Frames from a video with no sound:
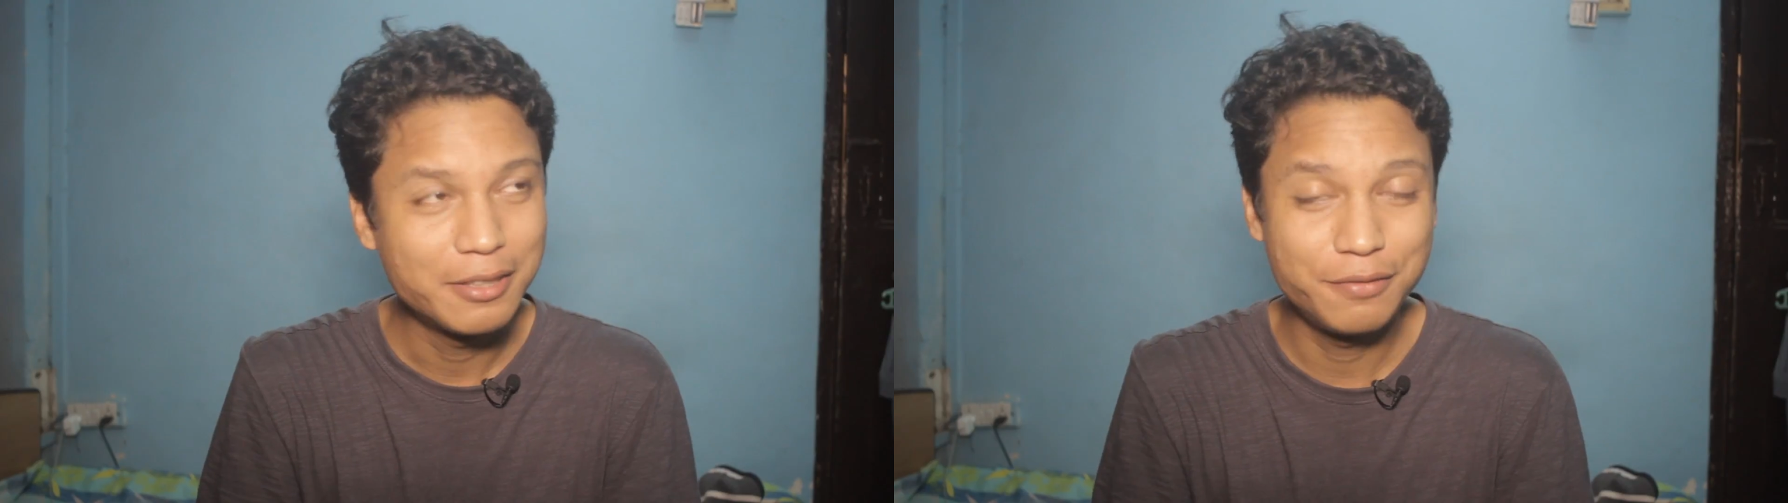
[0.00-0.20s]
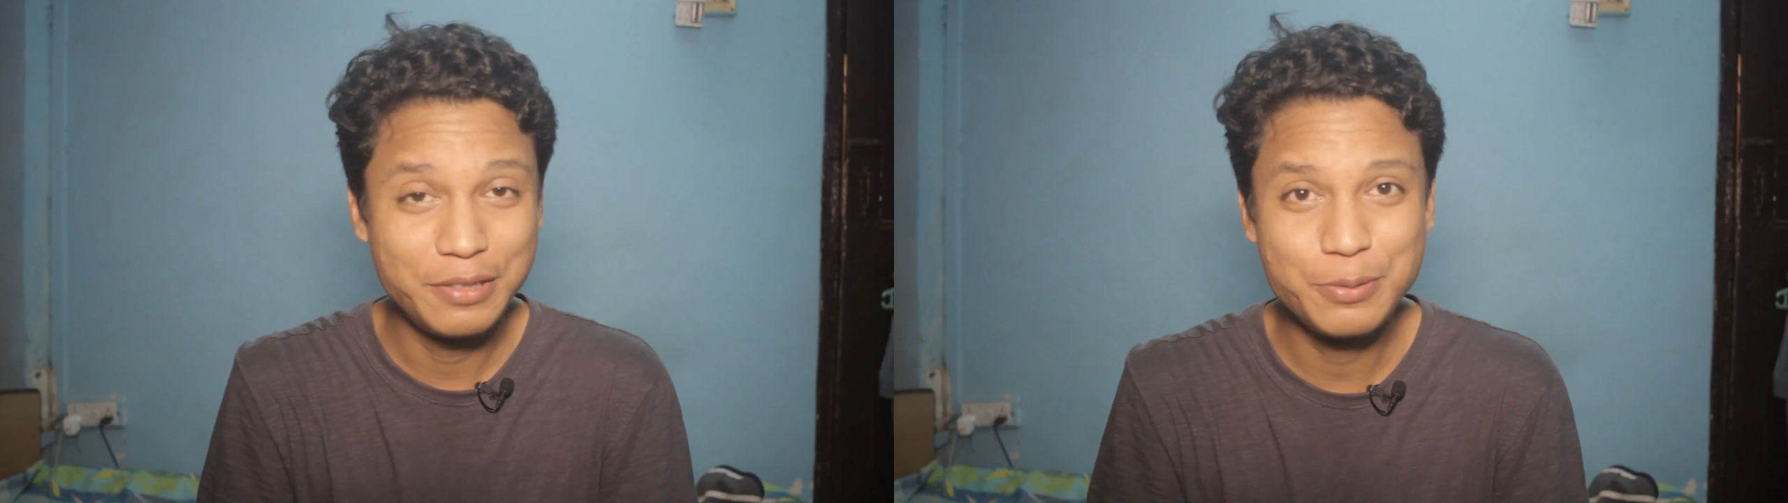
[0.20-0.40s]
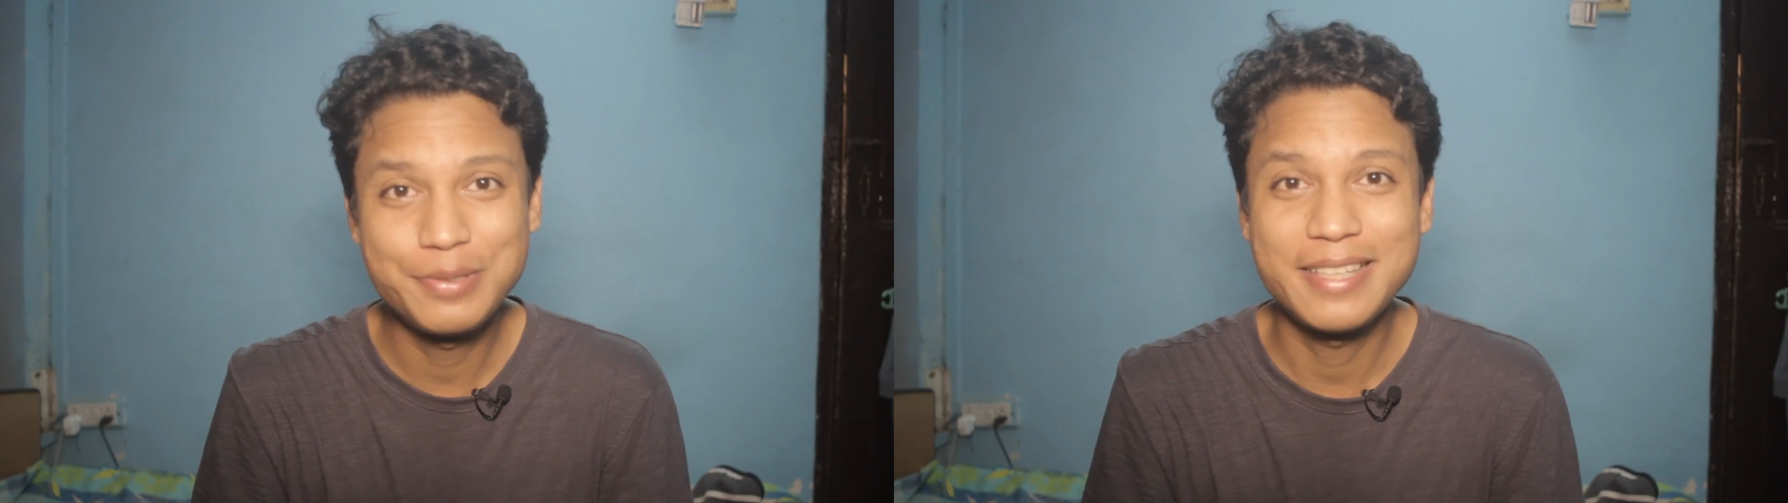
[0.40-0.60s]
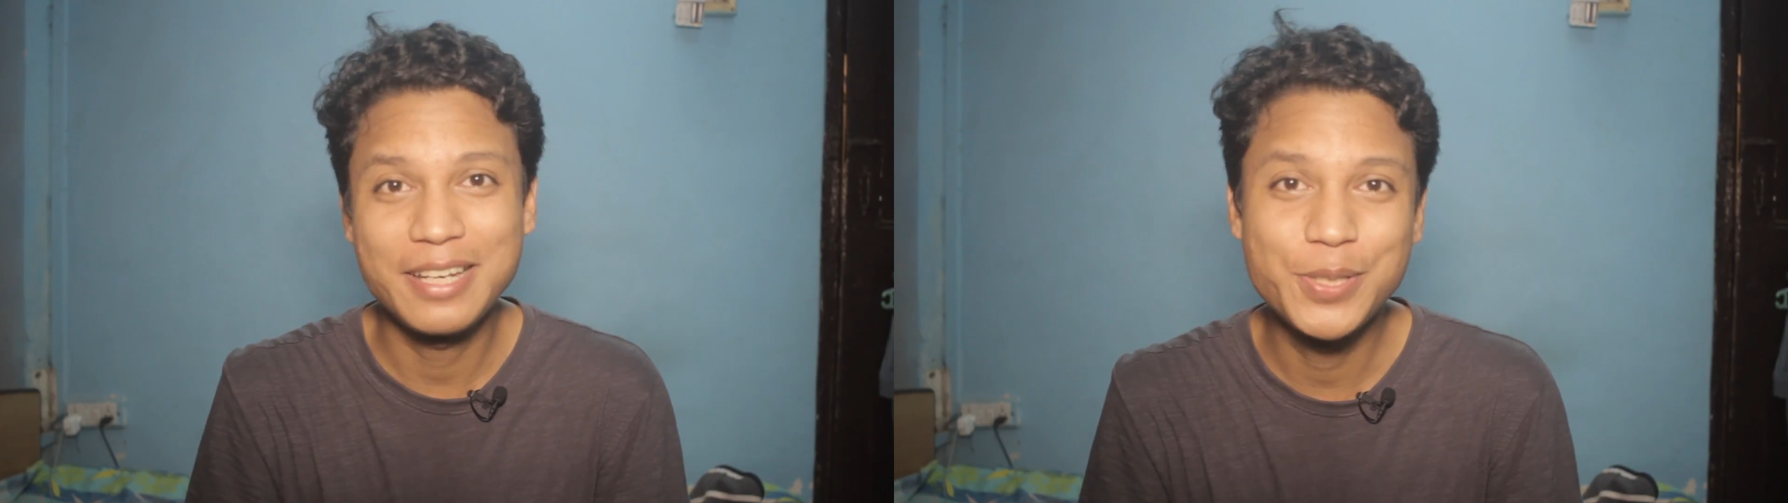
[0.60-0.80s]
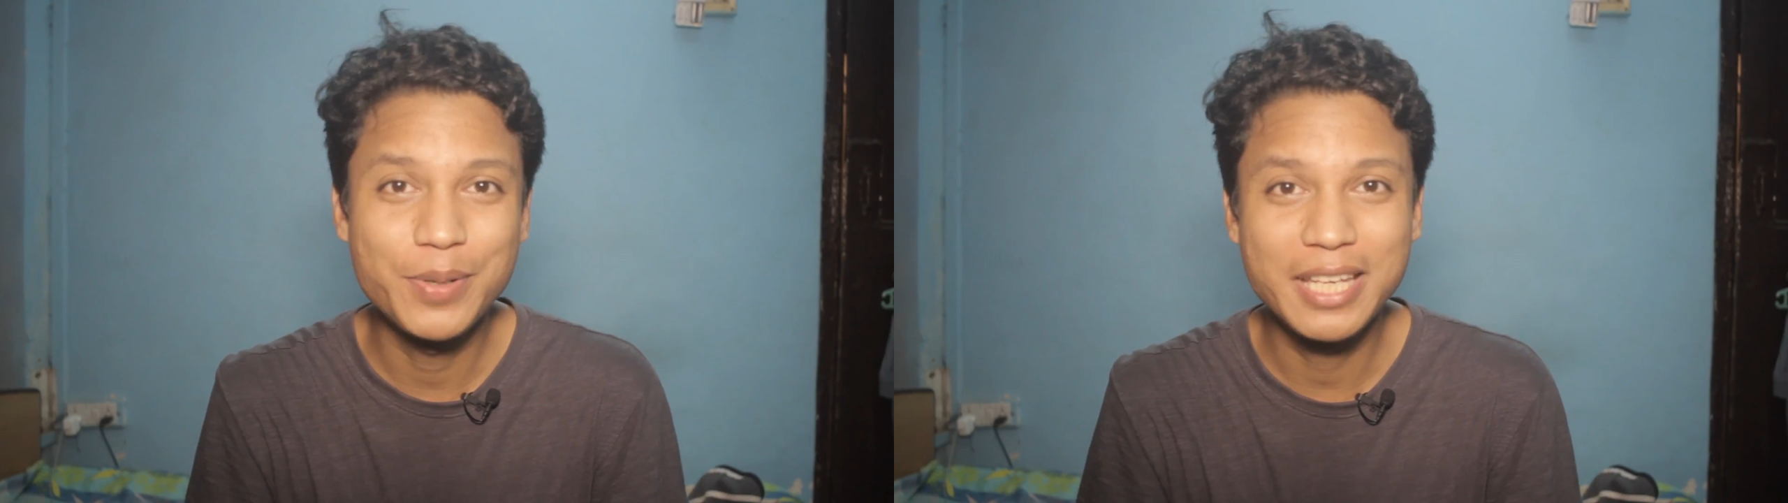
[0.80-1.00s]
the views
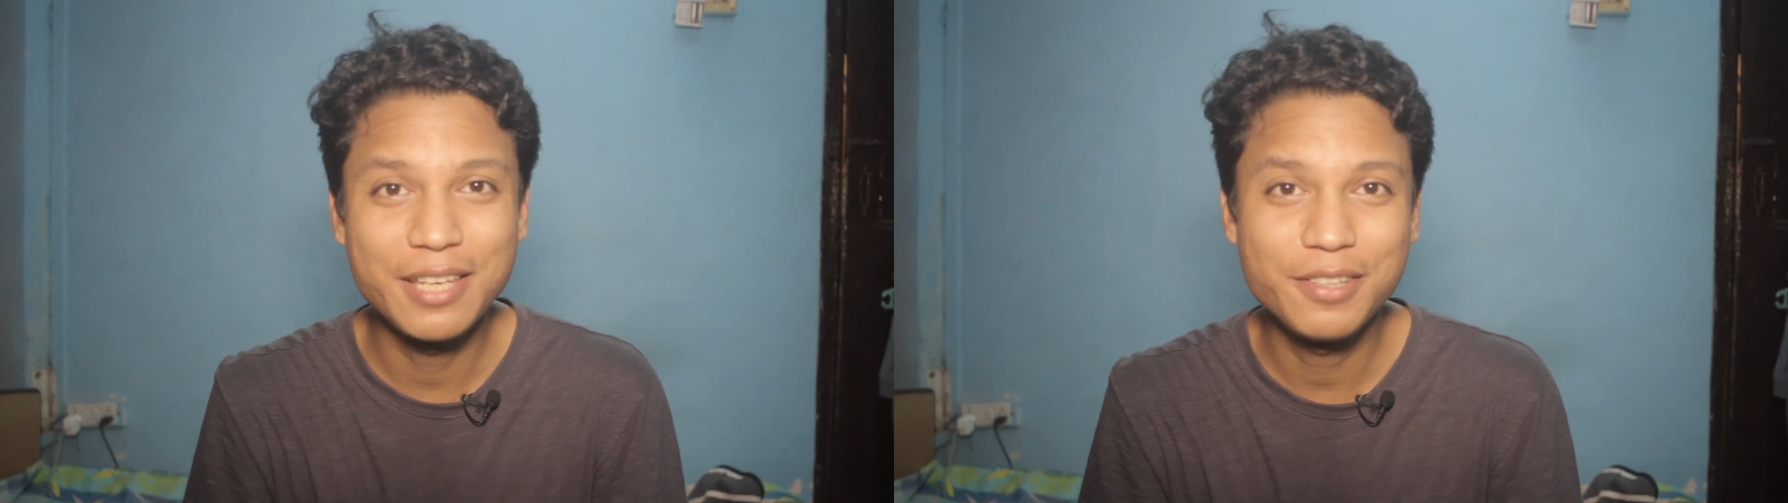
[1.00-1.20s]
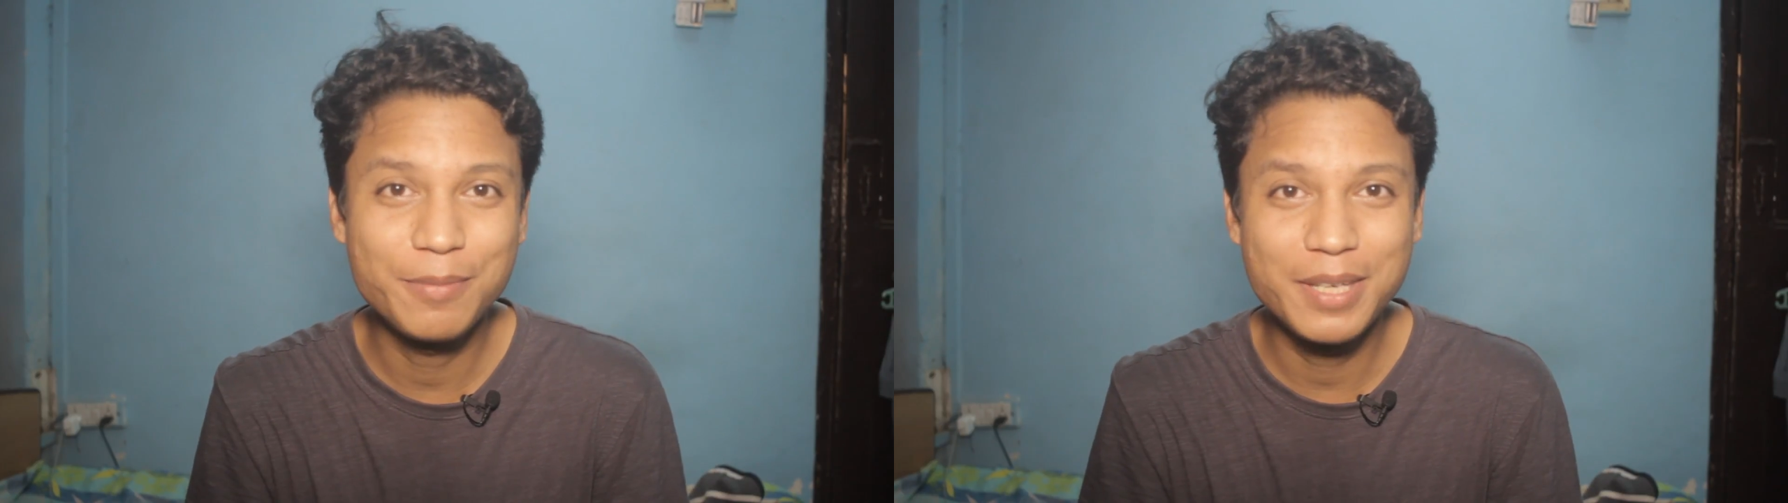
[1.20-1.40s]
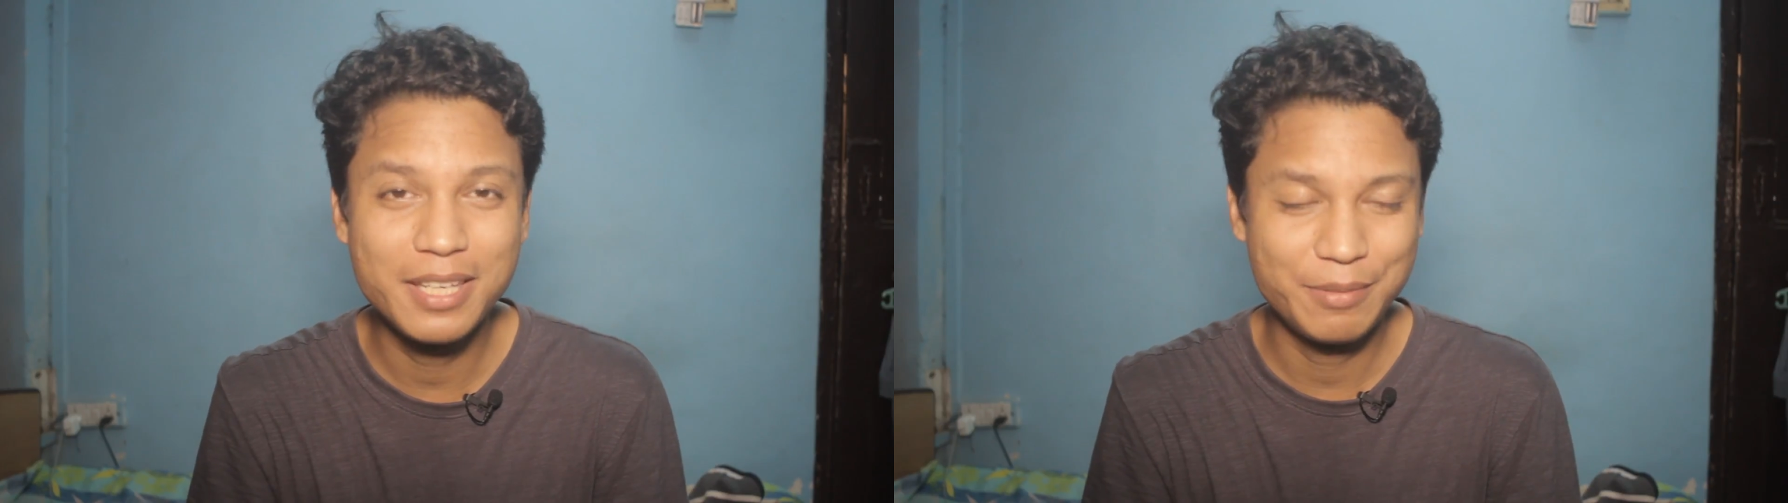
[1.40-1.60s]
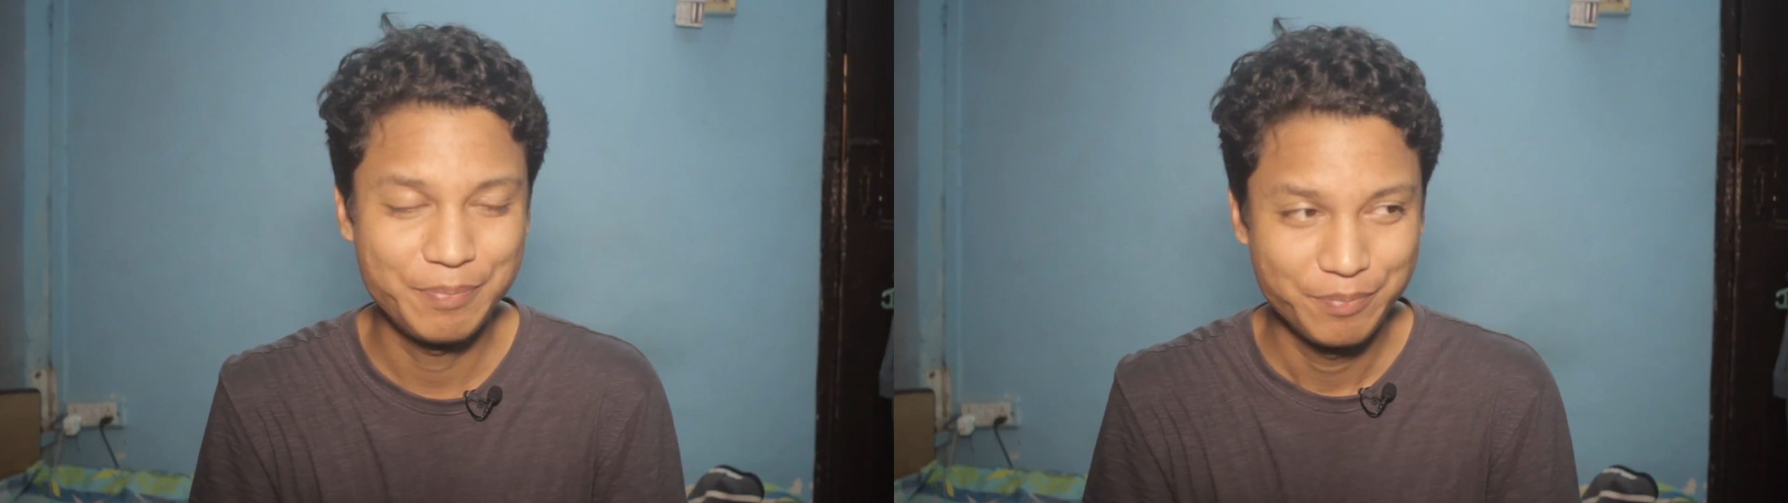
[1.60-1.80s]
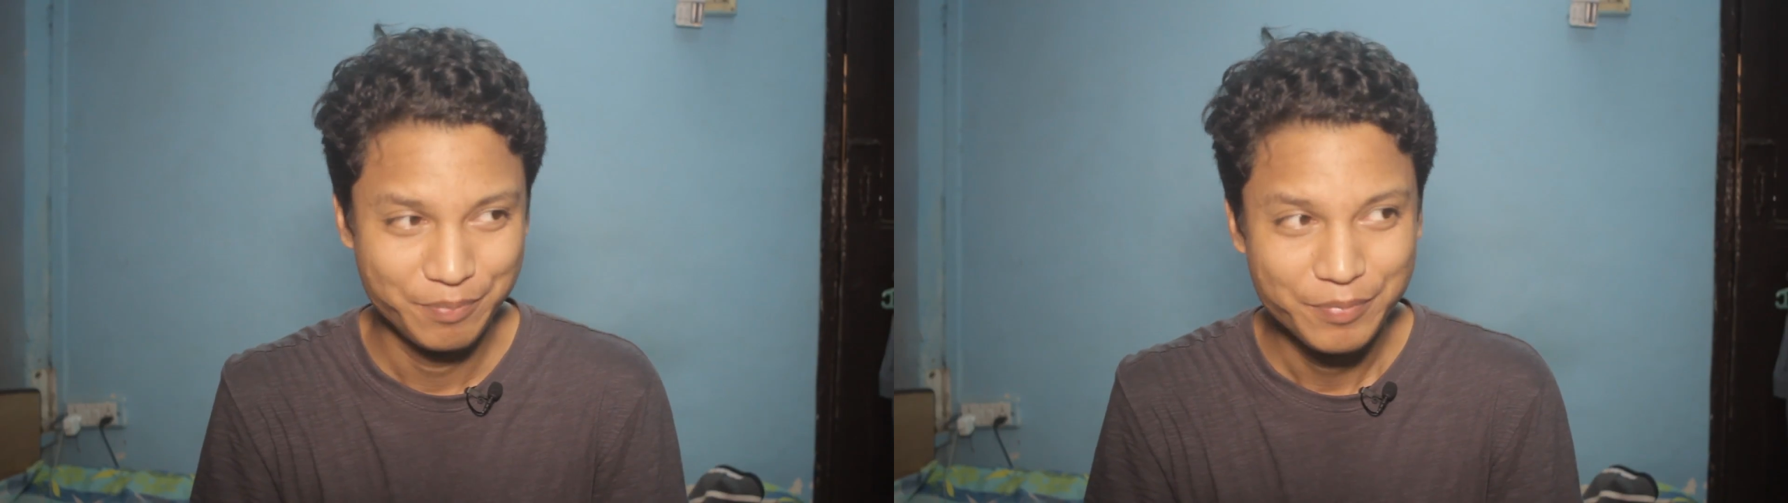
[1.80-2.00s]
that you are giving me.